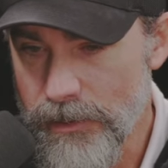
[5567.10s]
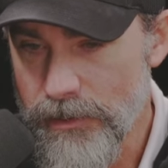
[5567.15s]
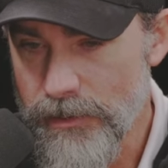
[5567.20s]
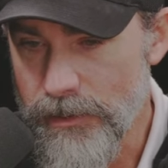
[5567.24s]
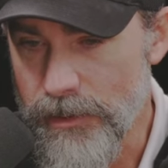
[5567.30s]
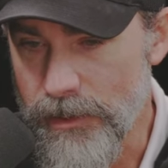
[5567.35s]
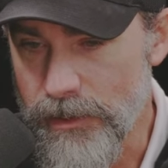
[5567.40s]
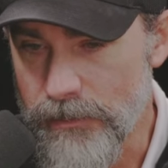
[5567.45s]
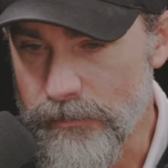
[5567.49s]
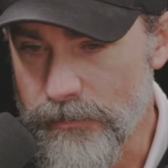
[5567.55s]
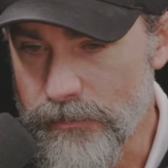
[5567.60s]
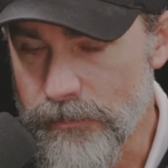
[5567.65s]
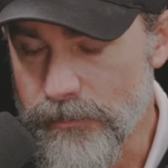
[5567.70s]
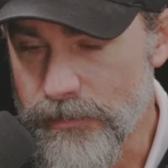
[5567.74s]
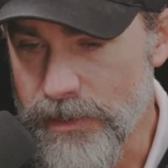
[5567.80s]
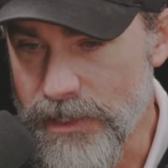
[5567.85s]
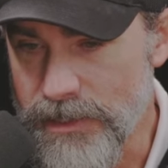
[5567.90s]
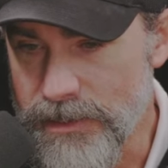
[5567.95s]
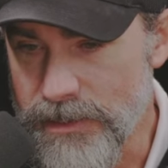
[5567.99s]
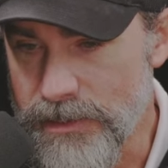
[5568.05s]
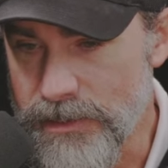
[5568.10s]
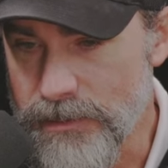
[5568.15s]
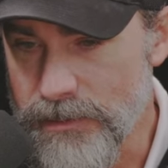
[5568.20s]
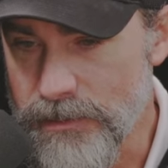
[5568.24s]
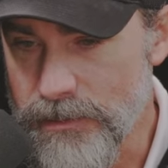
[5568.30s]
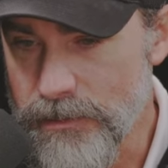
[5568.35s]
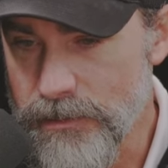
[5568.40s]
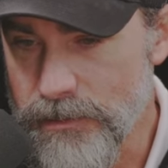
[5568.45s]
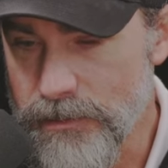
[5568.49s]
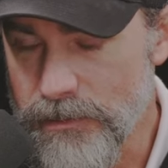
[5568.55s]
Um, they
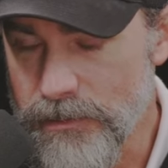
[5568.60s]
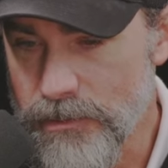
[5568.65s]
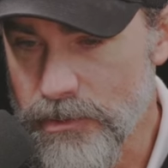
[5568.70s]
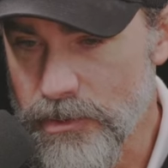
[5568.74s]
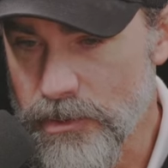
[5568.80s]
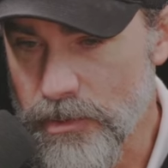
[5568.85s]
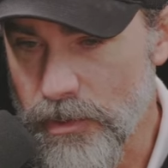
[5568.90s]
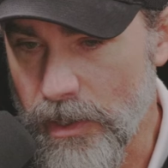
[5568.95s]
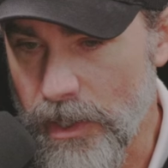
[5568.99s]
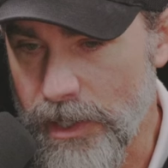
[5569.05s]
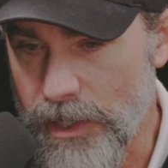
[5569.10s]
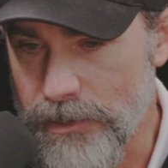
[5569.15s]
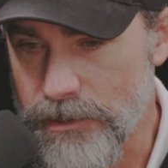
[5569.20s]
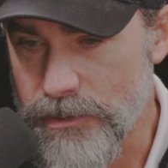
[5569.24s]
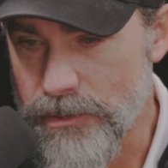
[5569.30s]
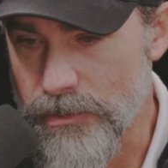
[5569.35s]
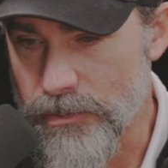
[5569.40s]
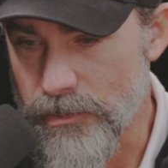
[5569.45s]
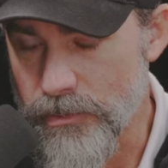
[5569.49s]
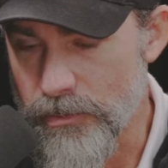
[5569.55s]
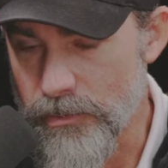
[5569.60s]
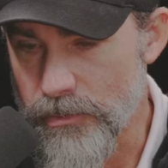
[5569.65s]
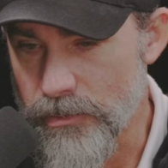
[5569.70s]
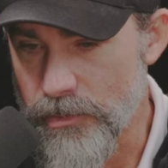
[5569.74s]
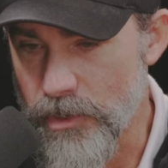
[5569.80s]
didn't try to